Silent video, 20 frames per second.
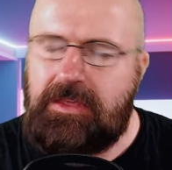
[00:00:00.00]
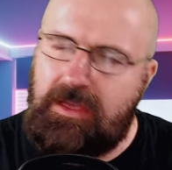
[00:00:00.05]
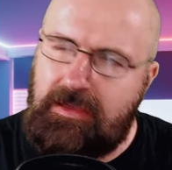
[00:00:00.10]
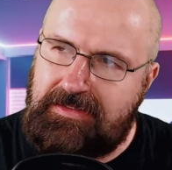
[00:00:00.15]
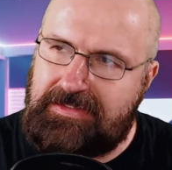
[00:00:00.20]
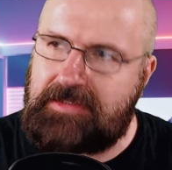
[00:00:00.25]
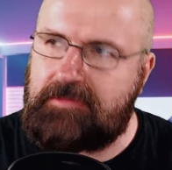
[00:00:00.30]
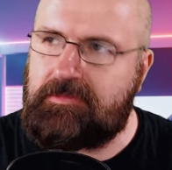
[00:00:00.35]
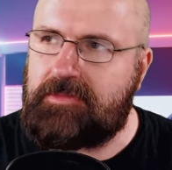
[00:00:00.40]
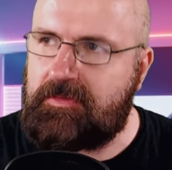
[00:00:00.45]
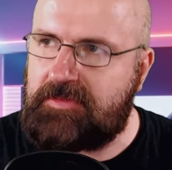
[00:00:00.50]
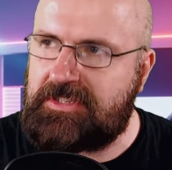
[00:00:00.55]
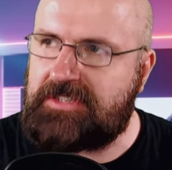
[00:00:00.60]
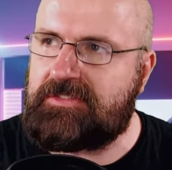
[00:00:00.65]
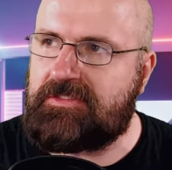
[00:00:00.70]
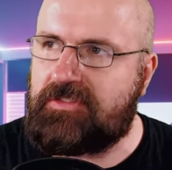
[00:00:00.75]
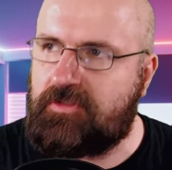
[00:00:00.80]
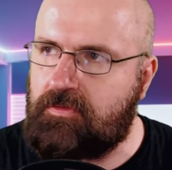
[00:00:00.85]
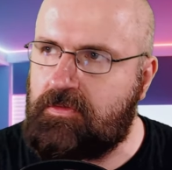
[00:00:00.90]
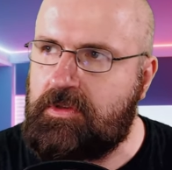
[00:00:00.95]
you know, sometimes
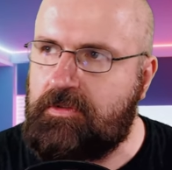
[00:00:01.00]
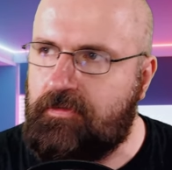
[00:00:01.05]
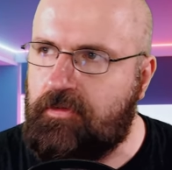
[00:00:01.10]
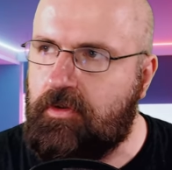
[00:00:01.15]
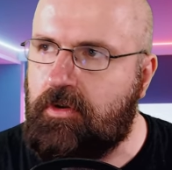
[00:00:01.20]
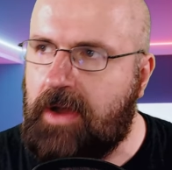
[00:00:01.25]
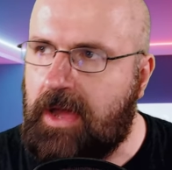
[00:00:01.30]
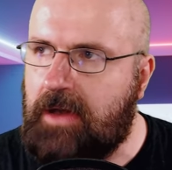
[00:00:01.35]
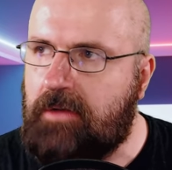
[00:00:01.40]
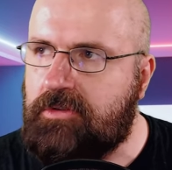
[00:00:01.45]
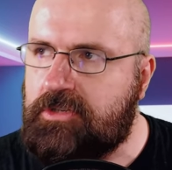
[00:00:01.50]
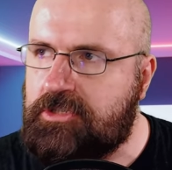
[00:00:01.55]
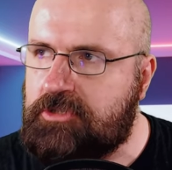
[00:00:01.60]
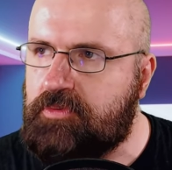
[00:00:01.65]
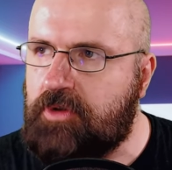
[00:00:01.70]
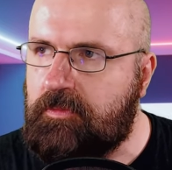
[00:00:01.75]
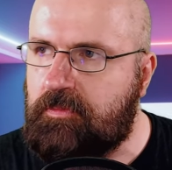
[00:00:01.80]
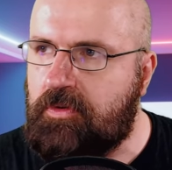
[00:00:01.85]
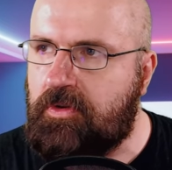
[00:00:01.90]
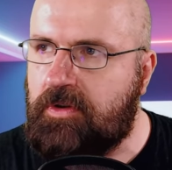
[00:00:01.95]
it's three, four hours
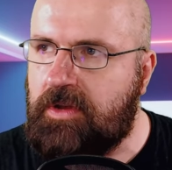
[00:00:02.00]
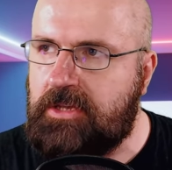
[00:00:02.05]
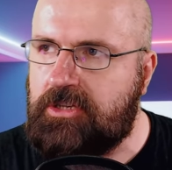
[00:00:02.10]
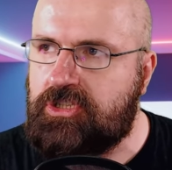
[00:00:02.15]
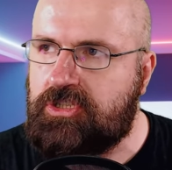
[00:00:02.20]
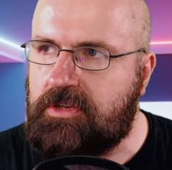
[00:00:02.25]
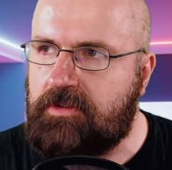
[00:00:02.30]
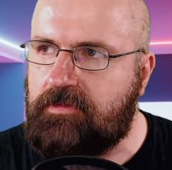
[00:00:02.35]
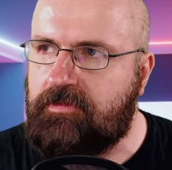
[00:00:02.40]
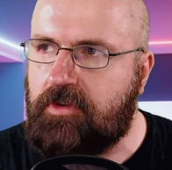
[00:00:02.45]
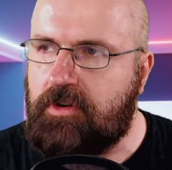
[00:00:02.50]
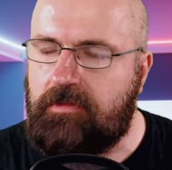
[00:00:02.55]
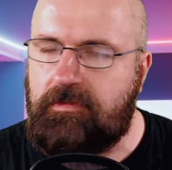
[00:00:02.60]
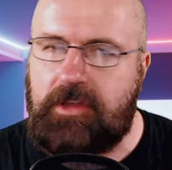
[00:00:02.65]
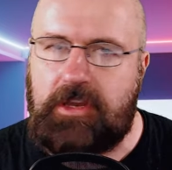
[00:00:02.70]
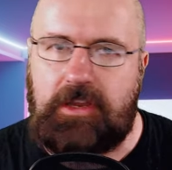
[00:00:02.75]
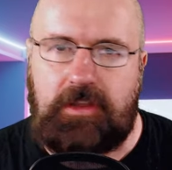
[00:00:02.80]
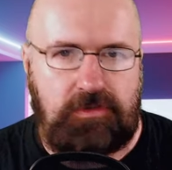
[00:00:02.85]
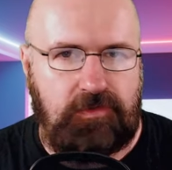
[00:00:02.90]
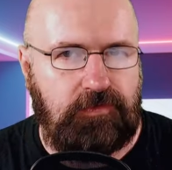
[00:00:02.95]
preparation for a
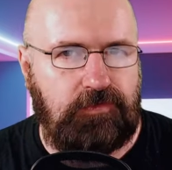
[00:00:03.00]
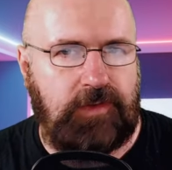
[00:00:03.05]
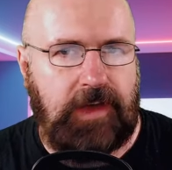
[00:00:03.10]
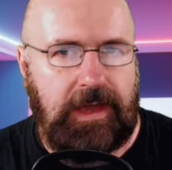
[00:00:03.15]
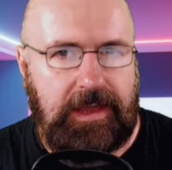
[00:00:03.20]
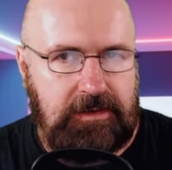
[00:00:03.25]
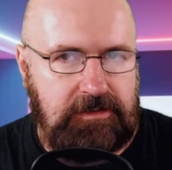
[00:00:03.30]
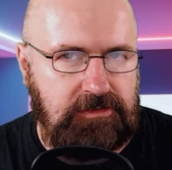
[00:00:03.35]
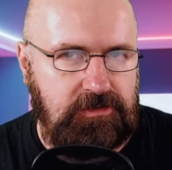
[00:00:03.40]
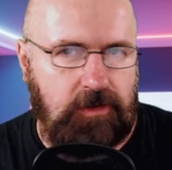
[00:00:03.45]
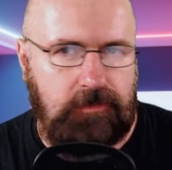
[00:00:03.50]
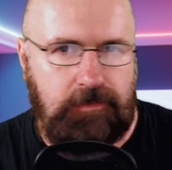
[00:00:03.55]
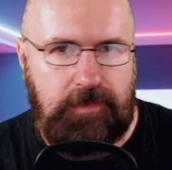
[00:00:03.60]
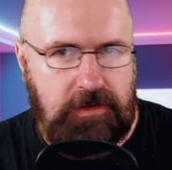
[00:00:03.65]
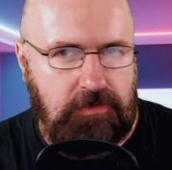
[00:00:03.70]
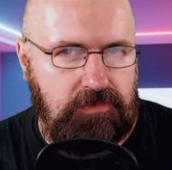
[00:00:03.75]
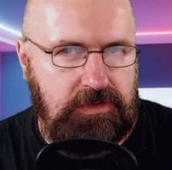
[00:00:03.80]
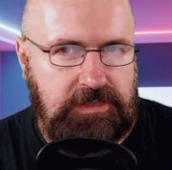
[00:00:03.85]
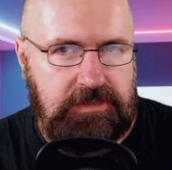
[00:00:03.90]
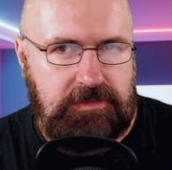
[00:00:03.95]
video to find a
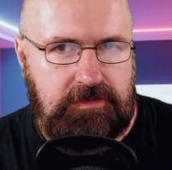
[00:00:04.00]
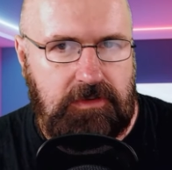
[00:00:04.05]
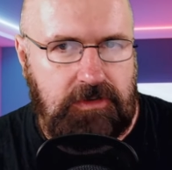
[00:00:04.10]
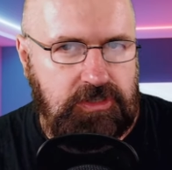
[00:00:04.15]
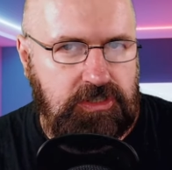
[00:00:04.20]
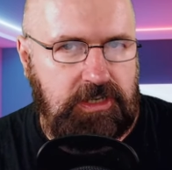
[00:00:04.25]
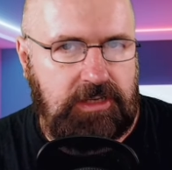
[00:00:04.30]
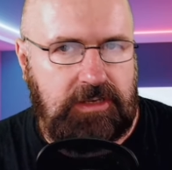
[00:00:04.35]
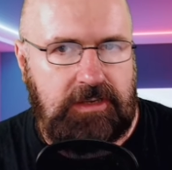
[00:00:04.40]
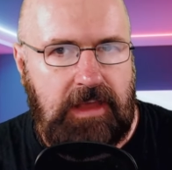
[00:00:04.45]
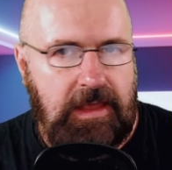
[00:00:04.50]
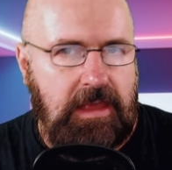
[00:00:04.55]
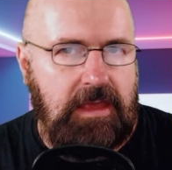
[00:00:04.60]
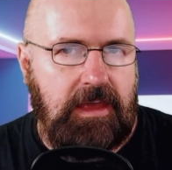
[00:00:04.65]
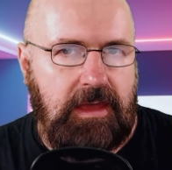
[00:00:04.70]
topic, research it,